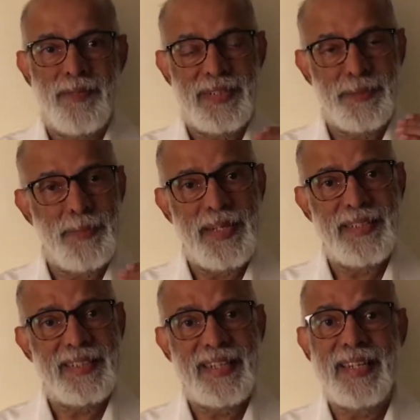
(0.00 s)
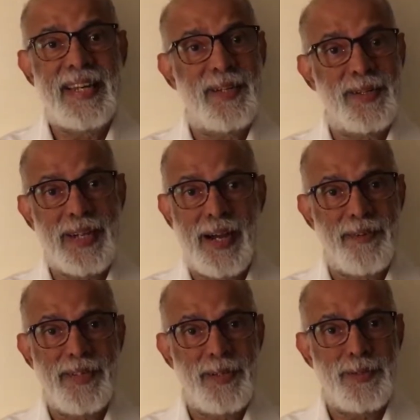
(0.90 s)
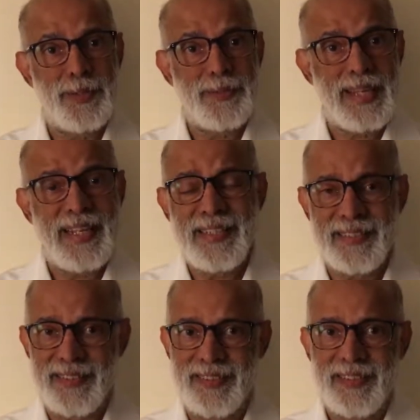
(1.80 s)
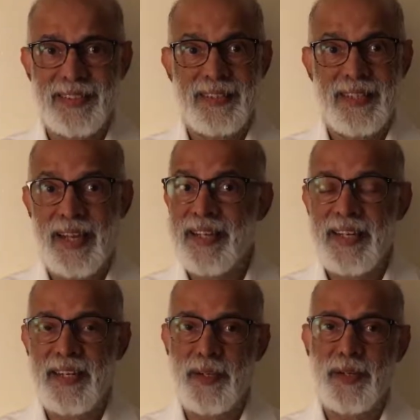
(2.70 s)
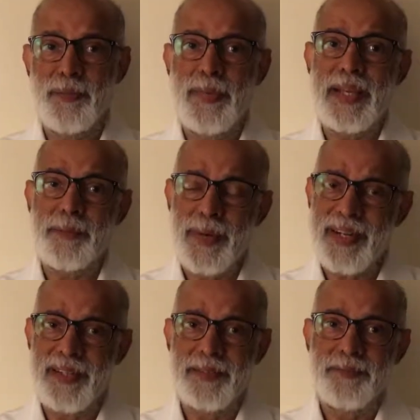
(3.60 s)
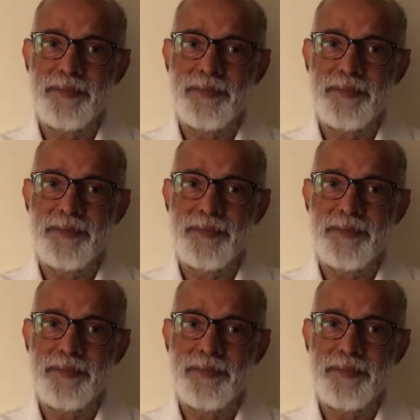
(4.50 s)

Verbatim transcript: Which means he did not have a lot of cases and did not make money.